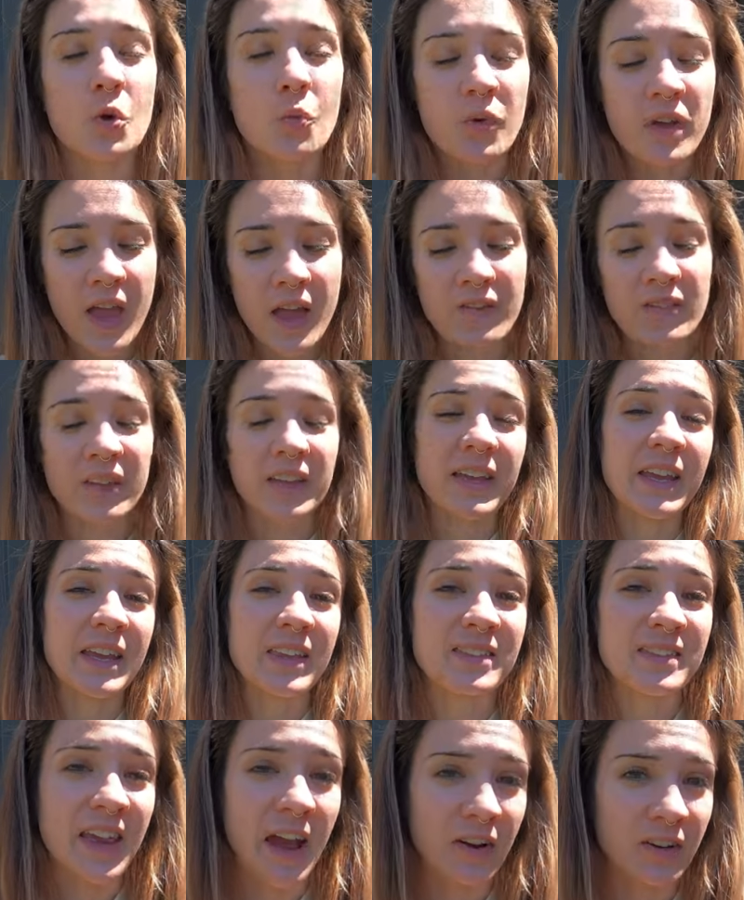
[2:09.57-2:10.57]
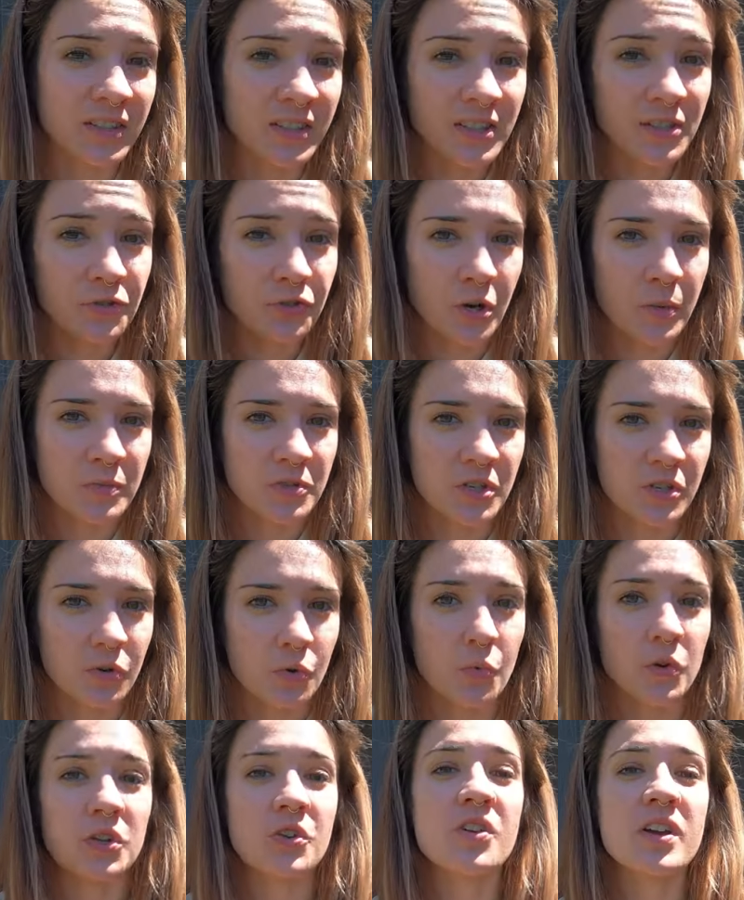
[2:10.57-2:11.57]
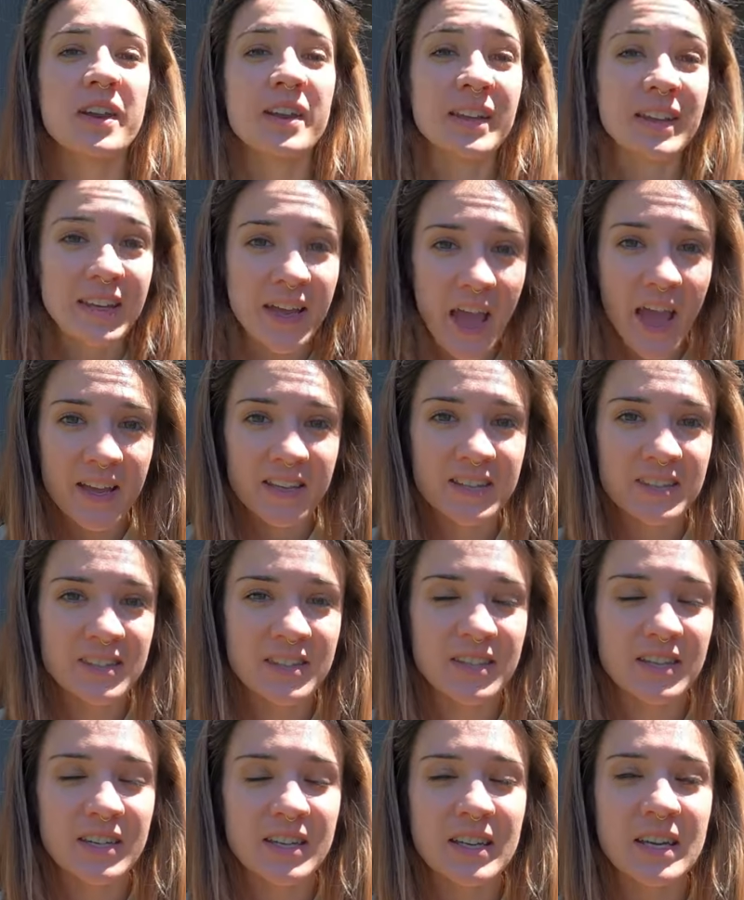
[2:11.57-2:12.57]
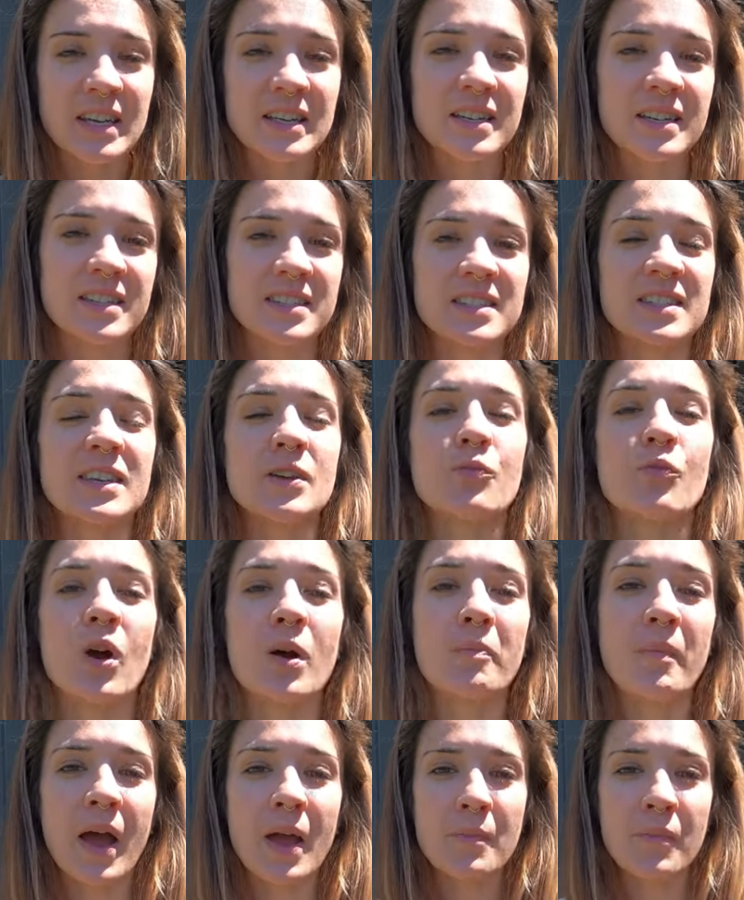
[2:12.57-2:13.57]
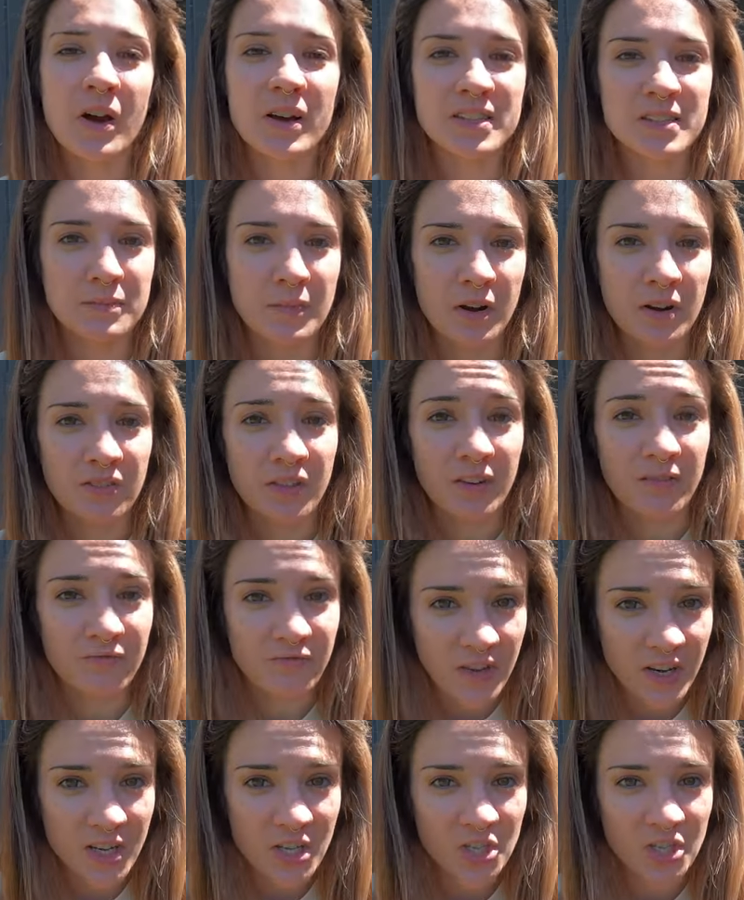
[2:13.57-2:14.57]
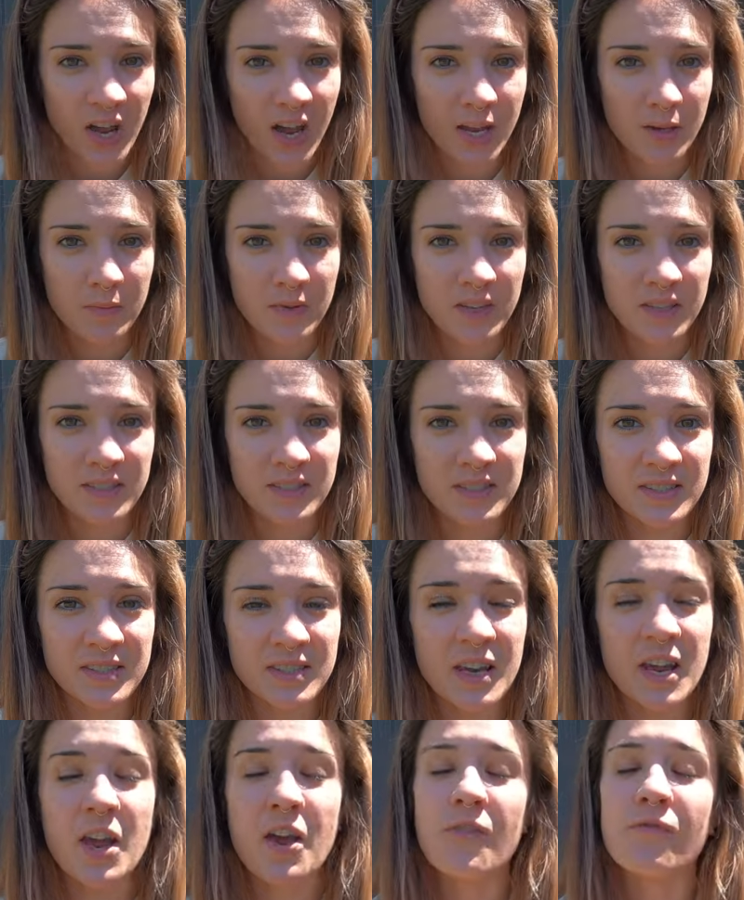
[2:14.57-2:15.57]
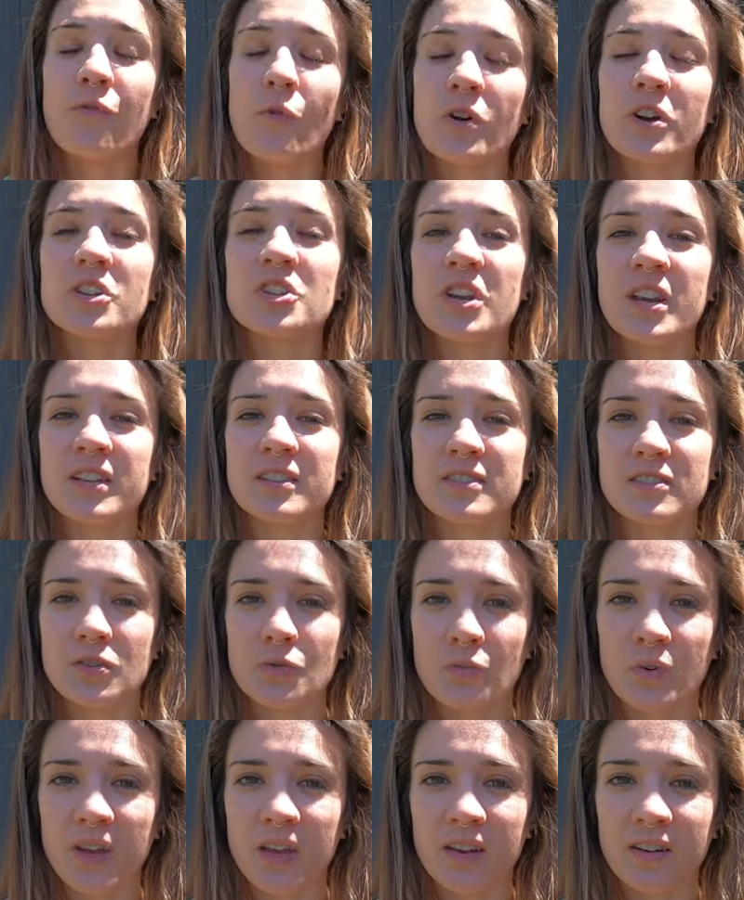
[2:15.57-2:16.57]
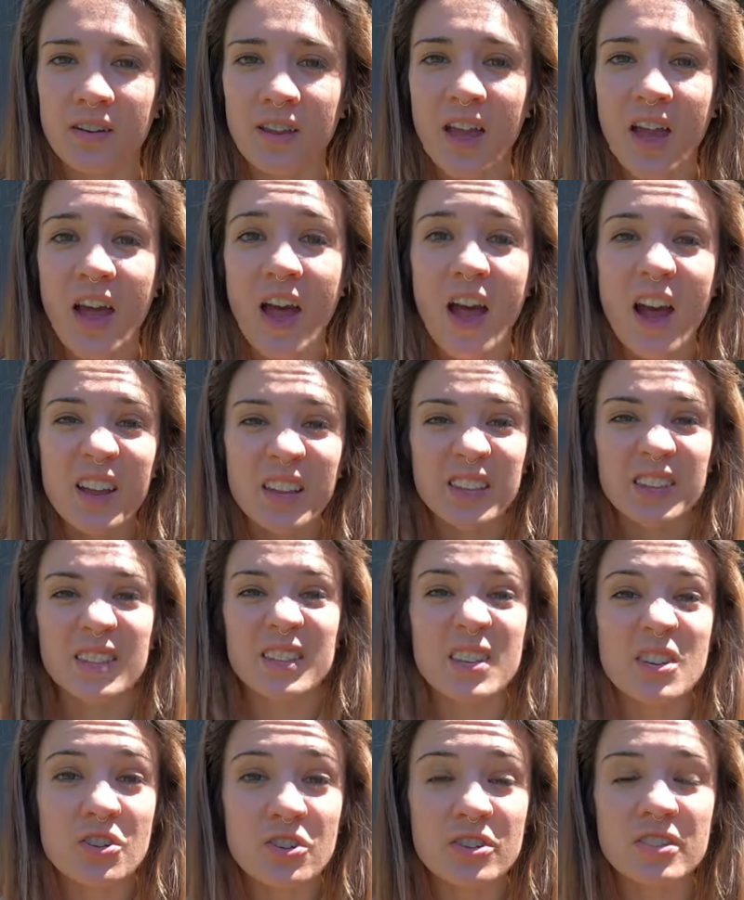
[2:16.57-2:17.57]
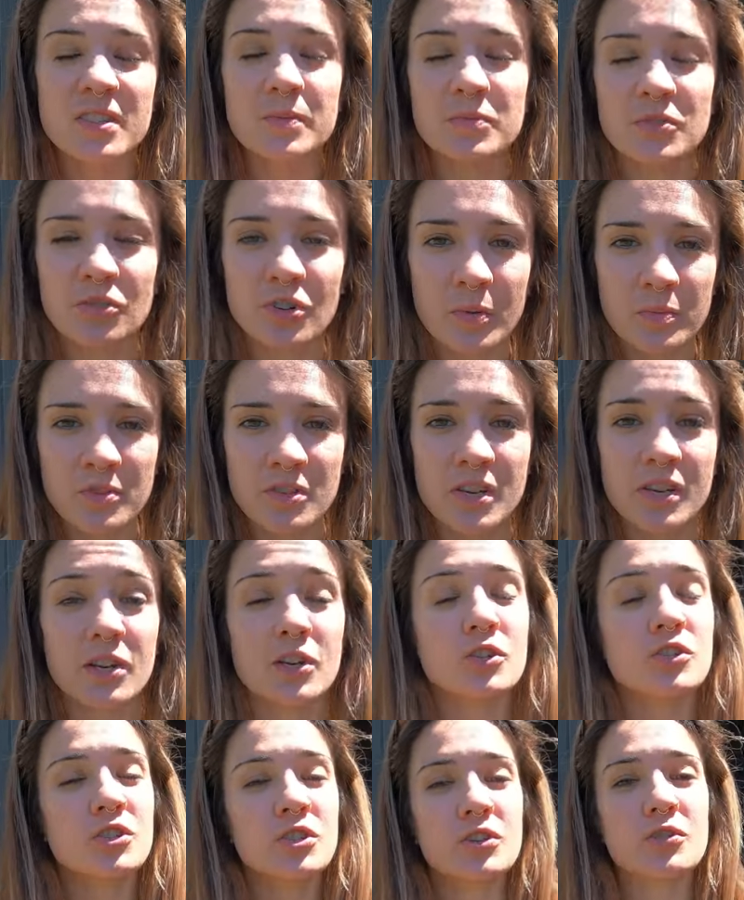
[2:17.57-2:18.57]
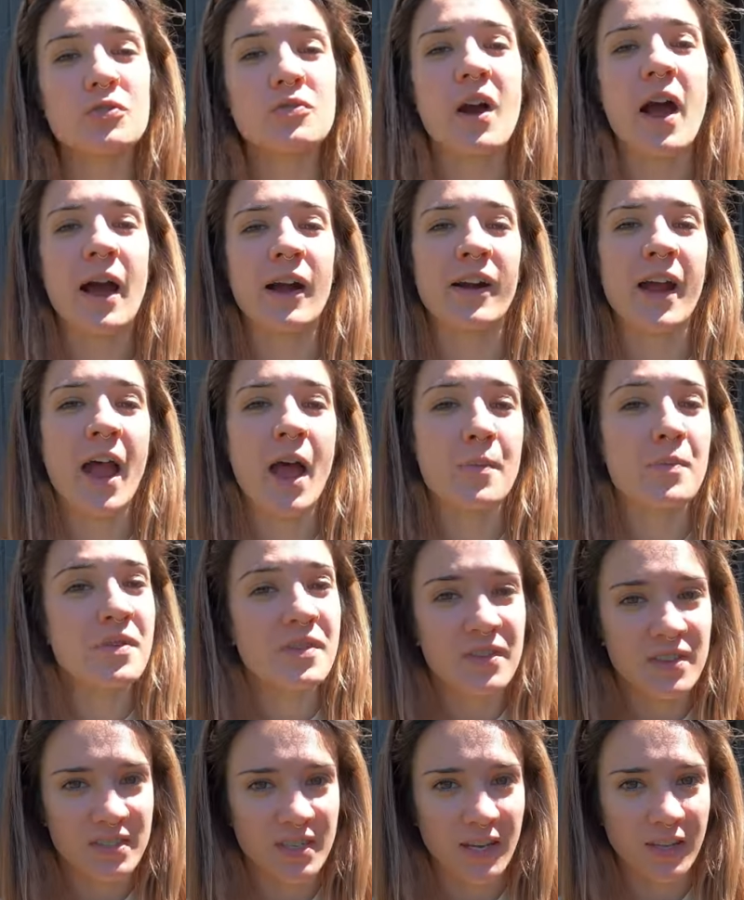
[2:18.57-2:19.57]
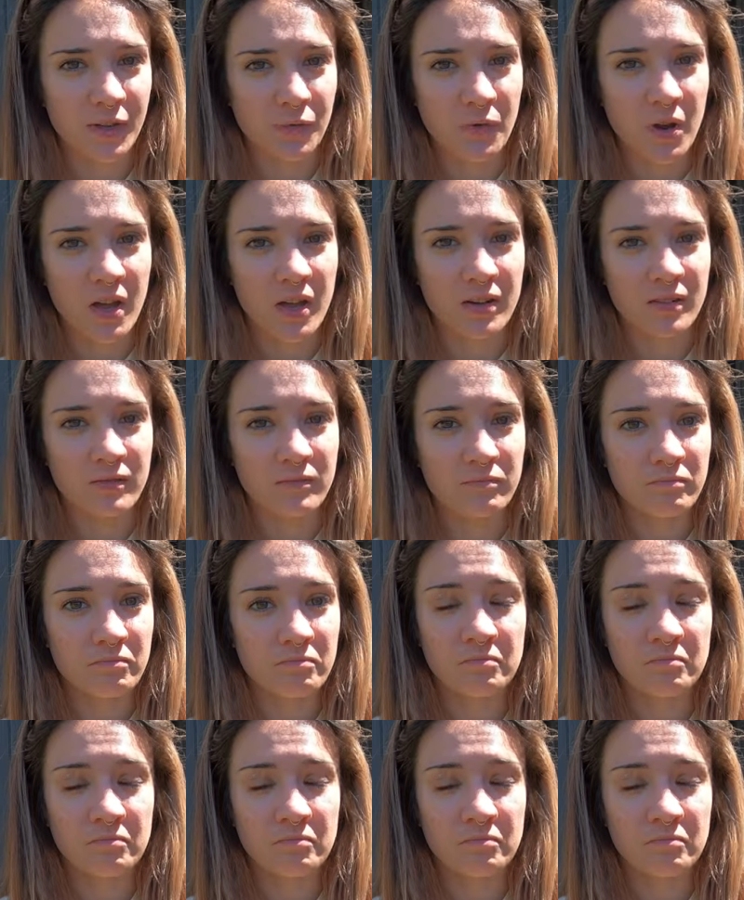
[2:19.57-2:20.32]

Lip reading: we have a link down in the description where you can guess to see what my Boston Marathon finish time is for a chance to win a year subscription to our app, The Daily Run.